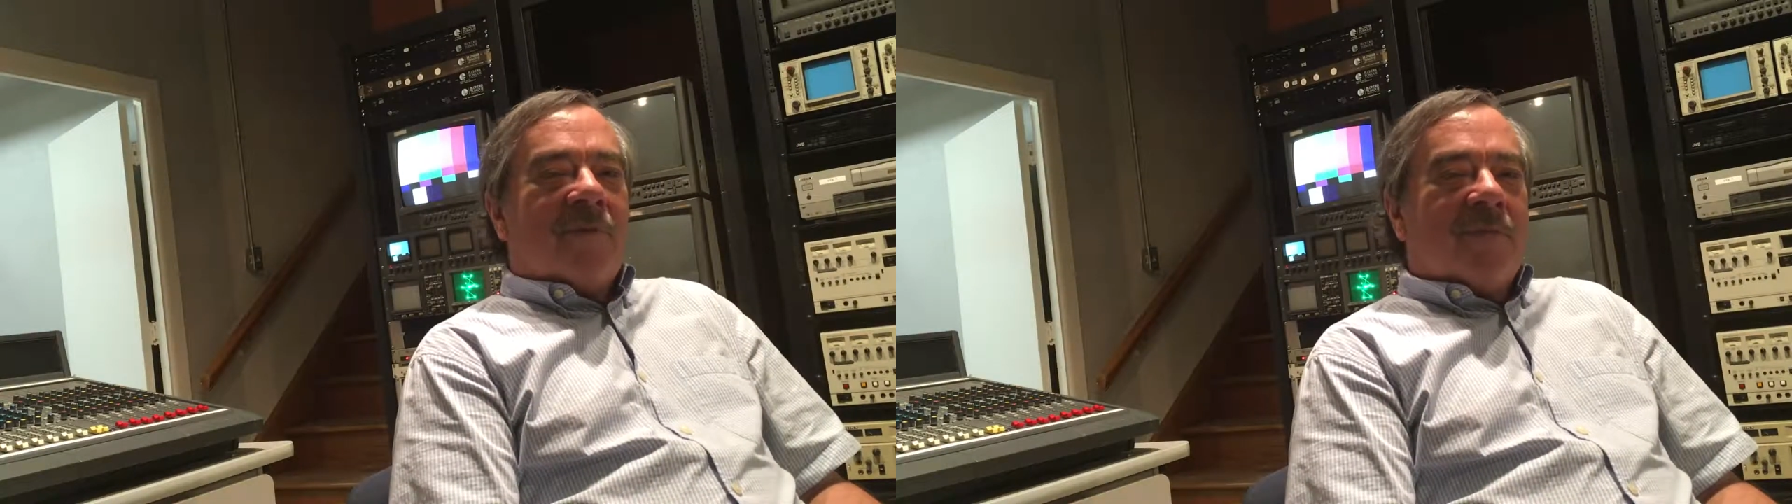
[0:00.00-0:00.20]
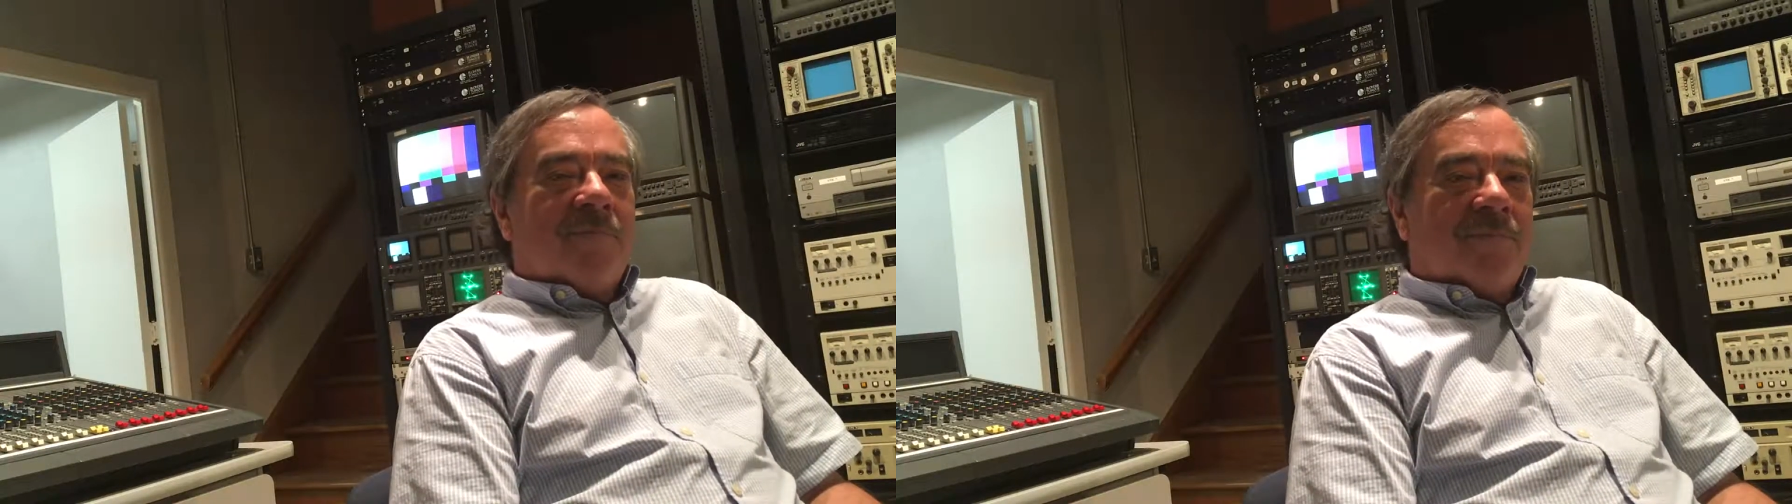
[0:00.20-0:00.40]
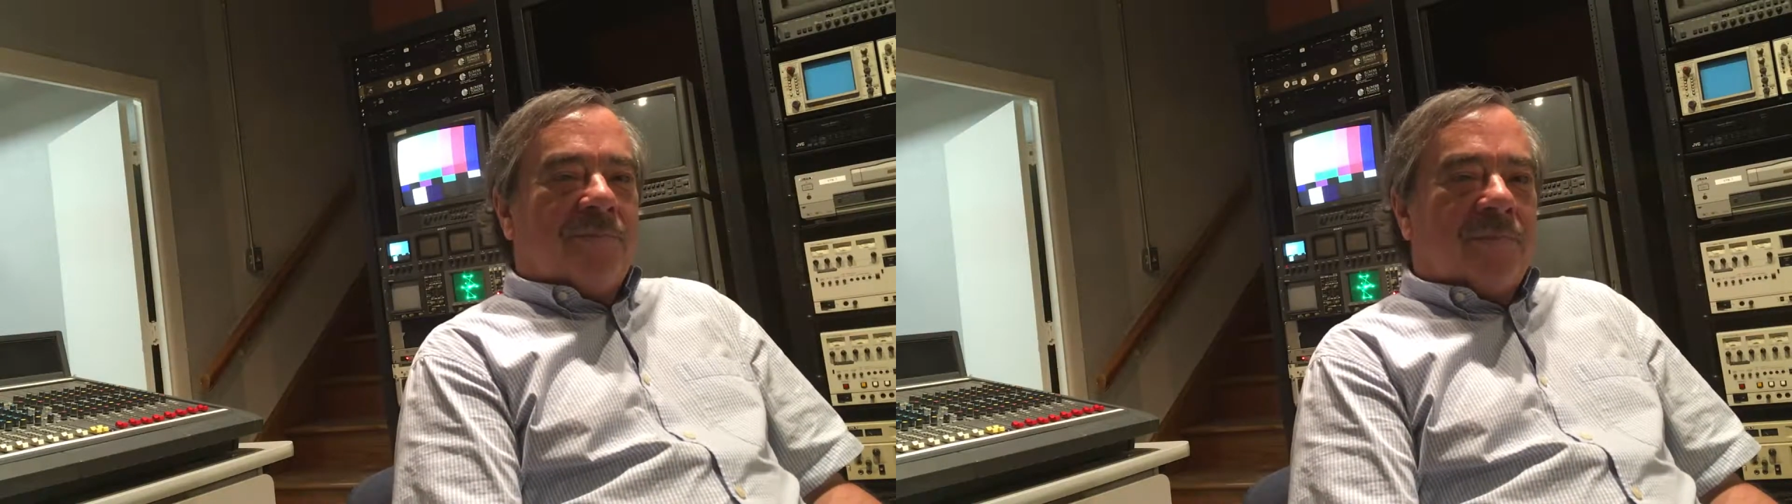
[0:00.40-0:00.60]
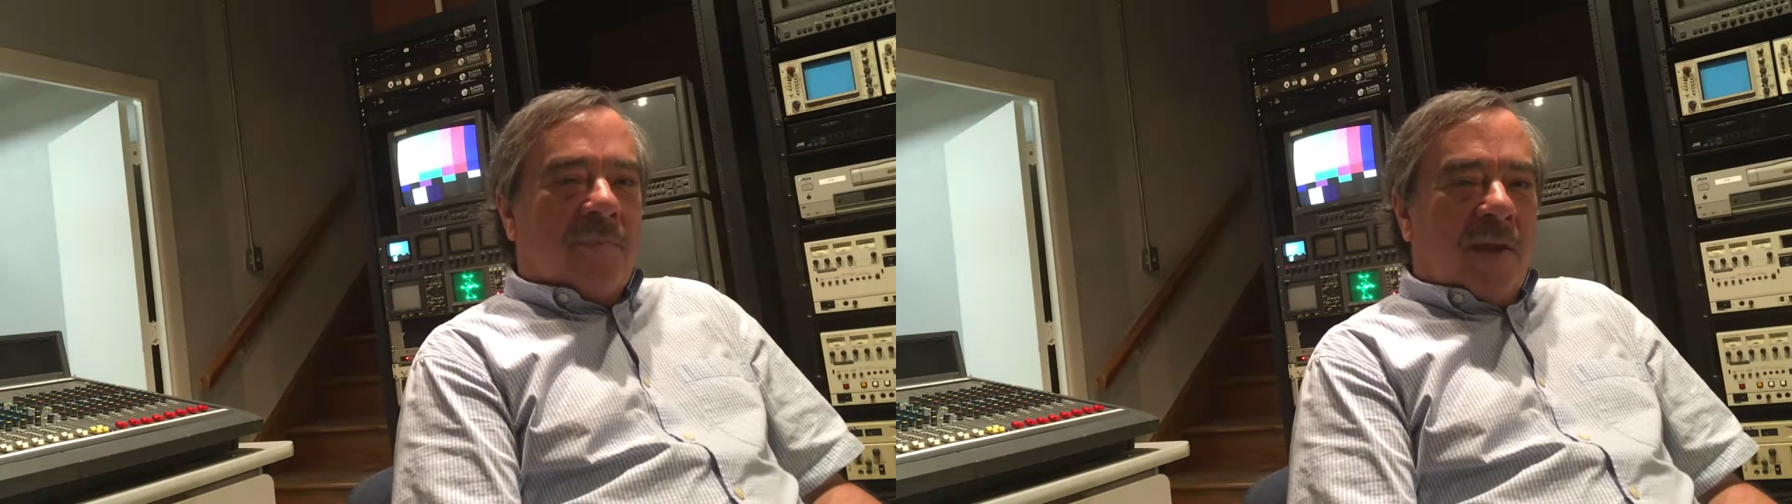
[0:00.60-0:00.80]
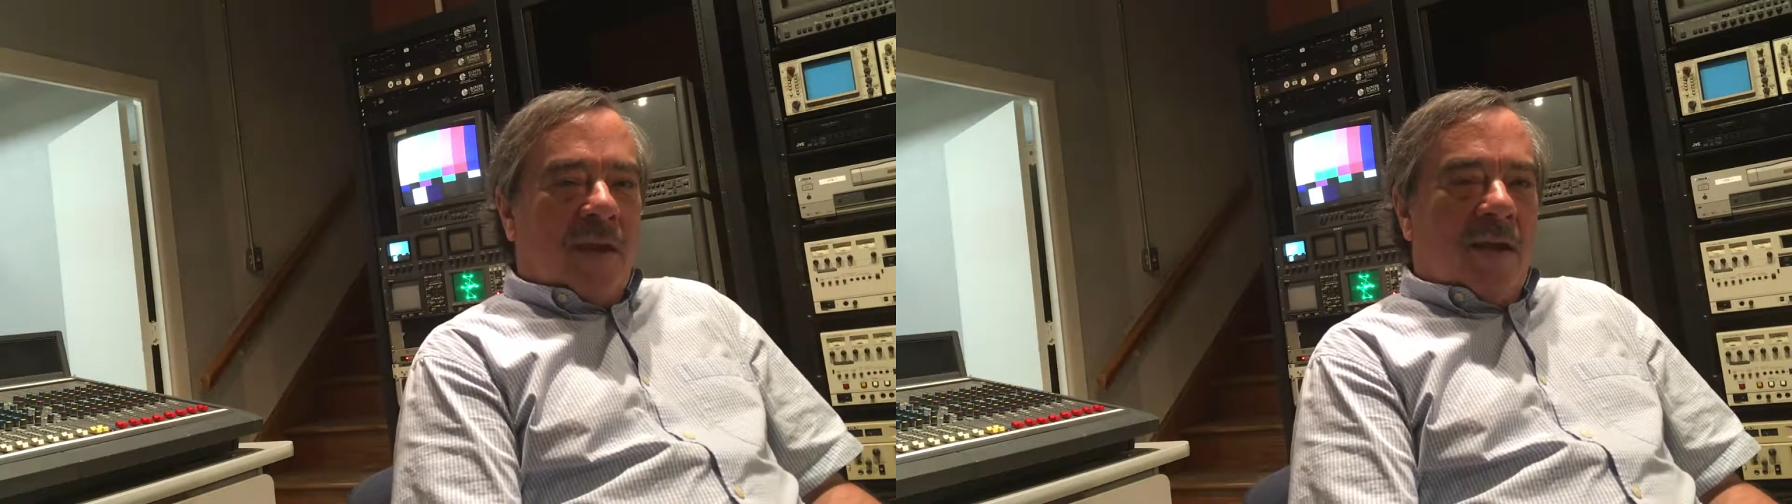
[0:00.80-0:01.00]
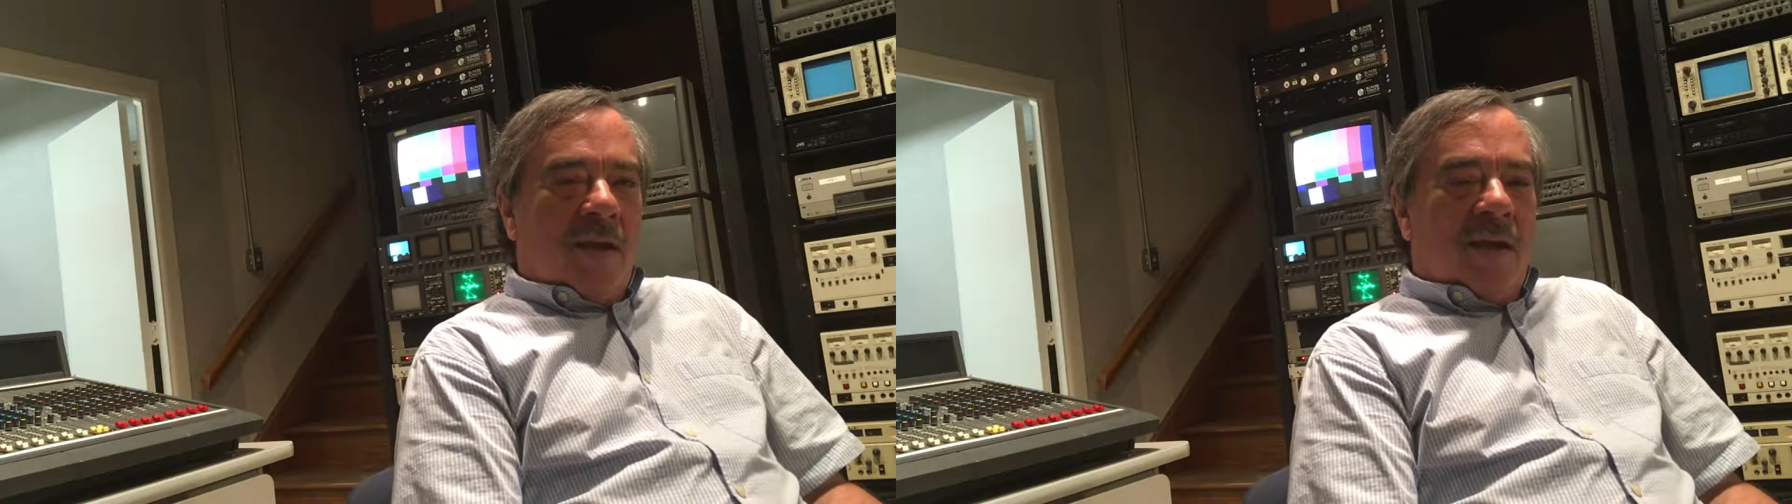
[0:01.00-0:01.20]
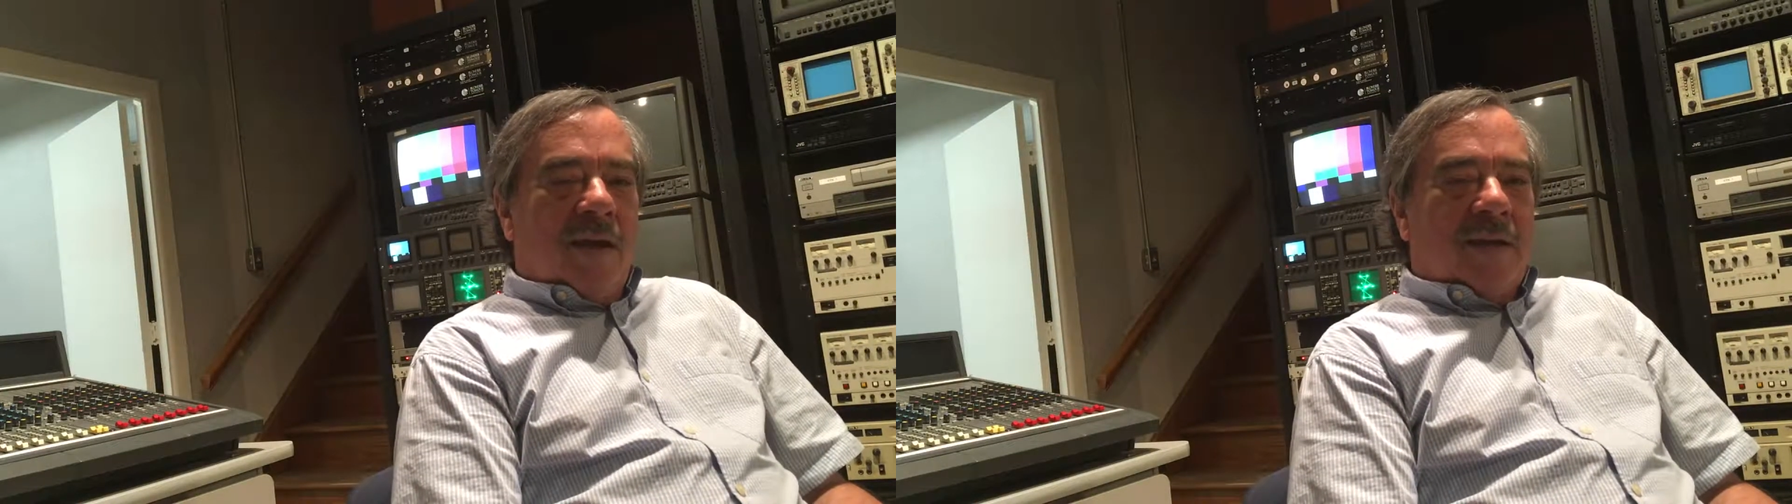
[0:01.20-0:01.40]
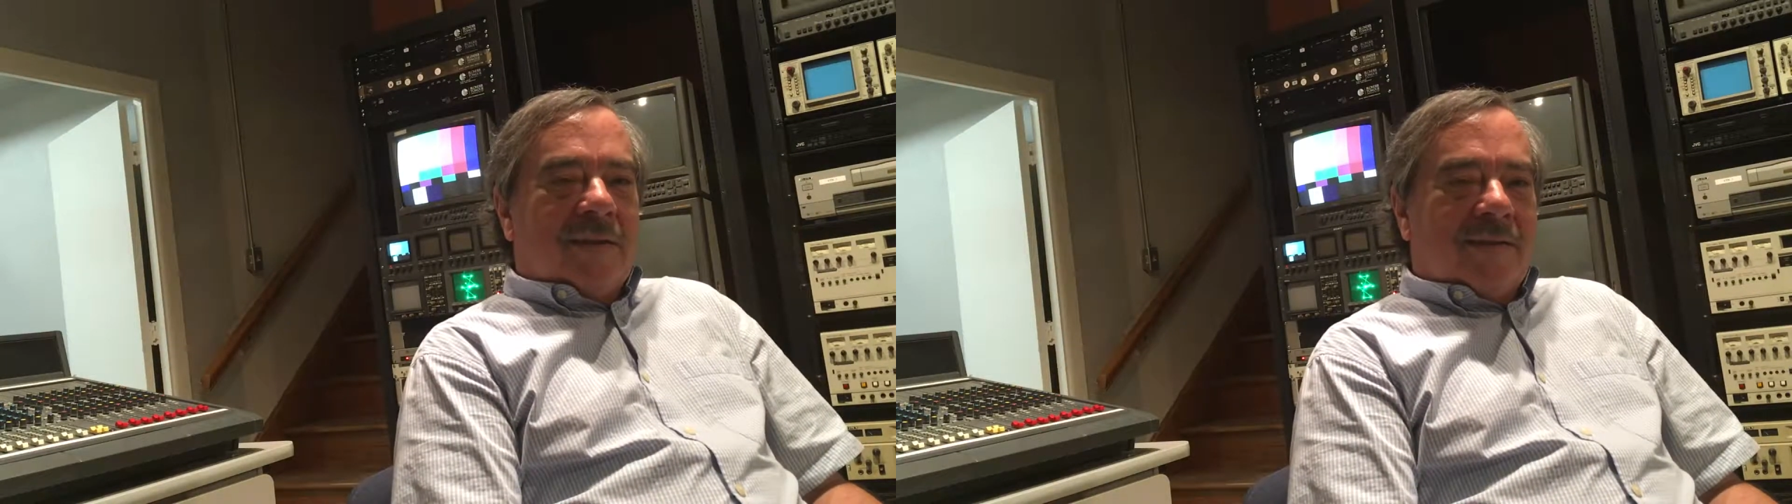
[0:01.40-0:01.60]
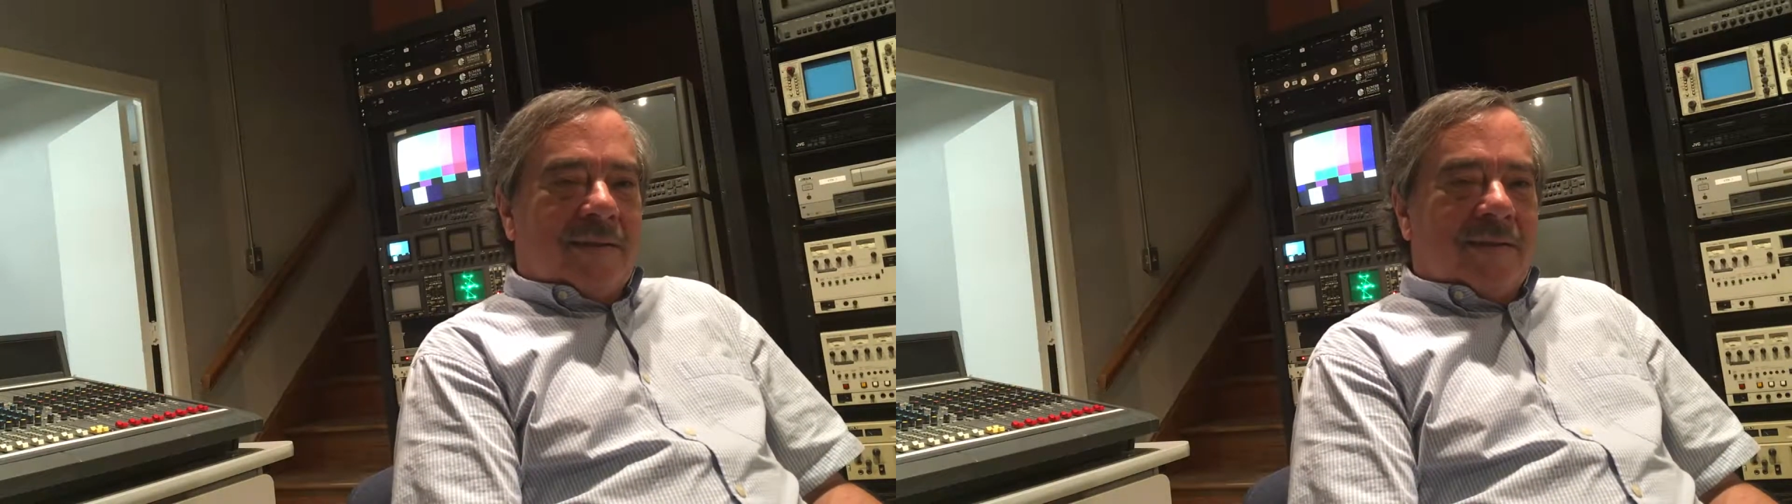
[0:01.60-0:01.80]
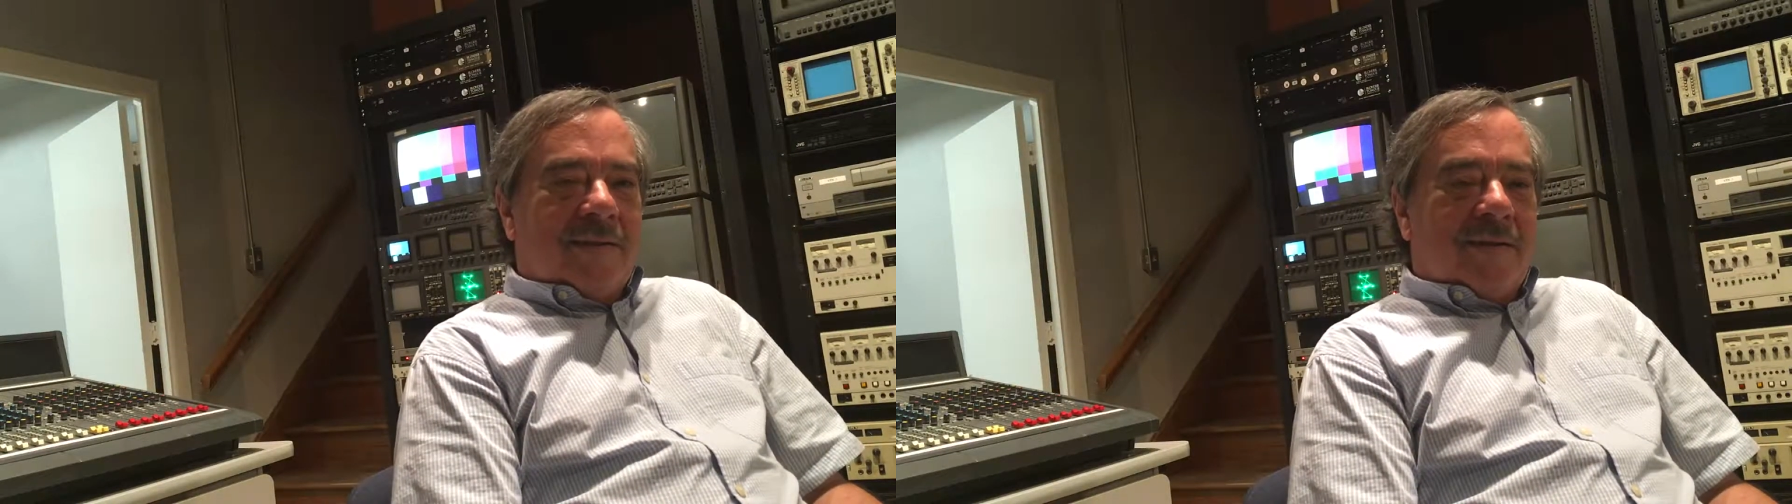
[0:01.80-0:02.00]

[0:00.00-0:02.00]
me, and he said,